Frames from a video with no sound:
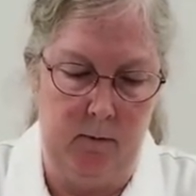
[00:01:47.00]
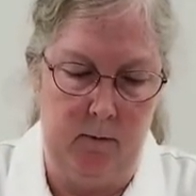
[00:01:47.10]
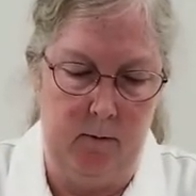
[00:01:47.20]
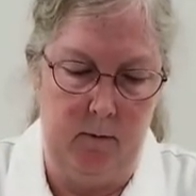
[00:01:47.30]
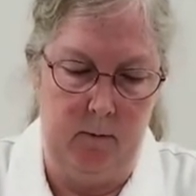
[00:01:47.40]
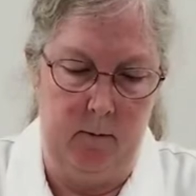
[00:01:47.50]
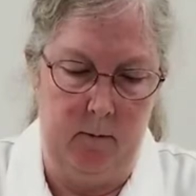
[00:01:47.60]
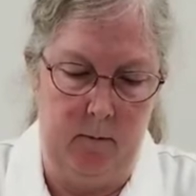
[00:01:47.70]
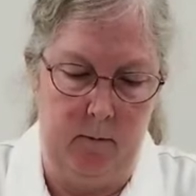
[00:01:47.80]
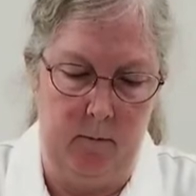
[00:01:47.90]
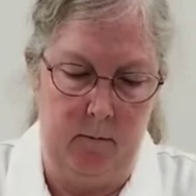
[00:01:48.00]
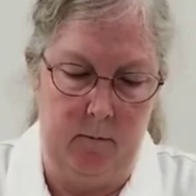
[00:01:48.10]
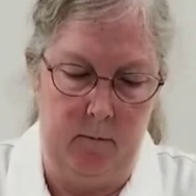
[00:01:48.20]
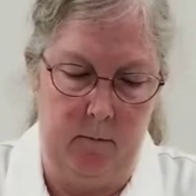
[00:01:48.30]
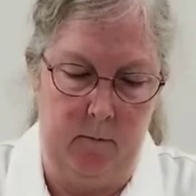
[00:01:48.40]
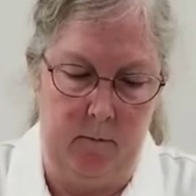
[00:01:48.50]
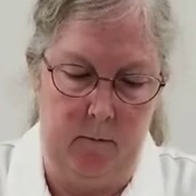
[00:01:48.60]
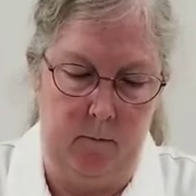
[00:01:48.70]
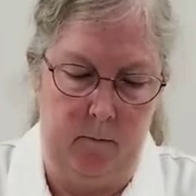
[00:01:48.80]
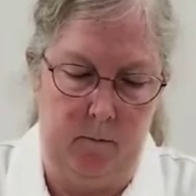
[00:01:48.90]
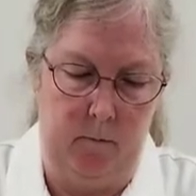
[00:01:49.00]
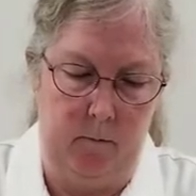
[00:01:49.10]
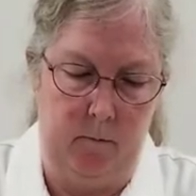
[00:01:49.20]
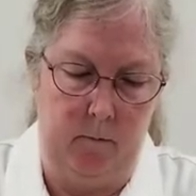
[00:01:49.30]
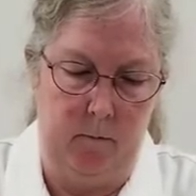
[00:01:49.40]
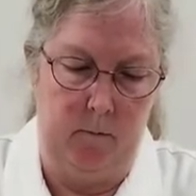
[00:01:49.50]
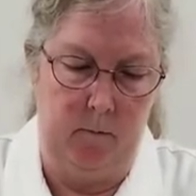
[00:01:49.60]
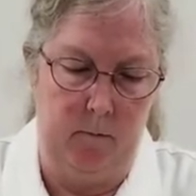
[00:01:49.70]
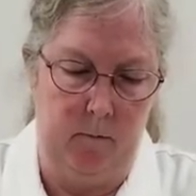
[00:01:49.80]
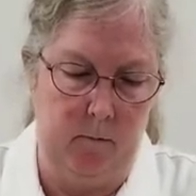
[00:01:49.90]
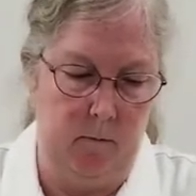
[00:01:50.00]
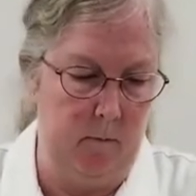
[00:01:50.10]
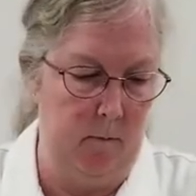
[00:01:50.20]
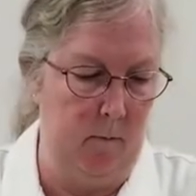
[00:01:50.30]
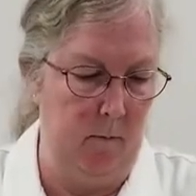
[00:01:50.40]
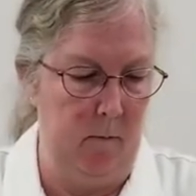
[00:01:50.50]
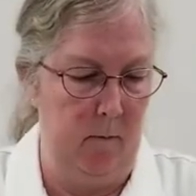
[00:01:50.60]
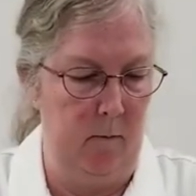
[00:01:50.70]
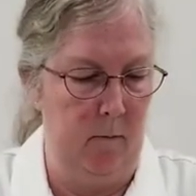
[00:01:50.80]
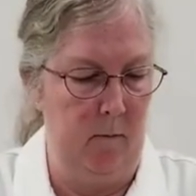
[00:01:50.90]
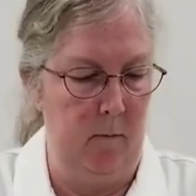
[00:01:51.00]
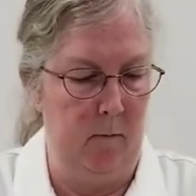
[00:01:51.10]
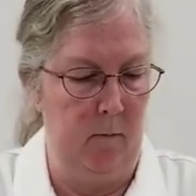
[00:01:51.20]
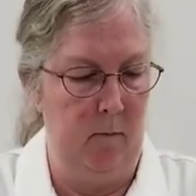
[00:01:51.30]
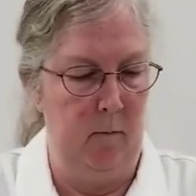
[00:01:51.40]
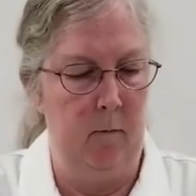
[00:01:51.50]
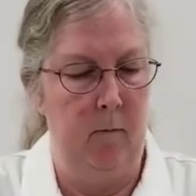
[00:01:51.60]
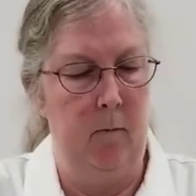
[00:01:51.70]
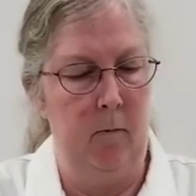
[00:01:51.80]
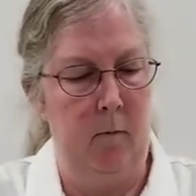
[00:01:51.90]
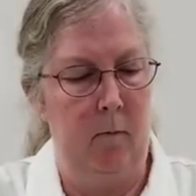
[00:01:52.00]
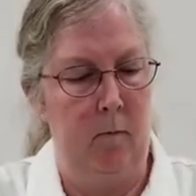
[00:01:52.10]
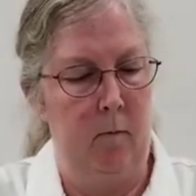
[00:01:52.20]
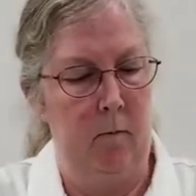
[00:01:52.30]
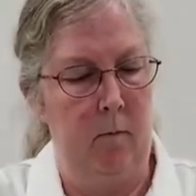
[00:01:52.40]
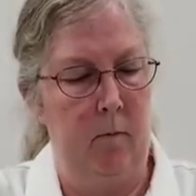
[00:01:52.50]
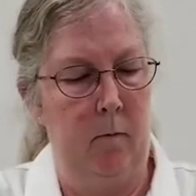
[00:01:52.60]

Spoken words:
[no speech]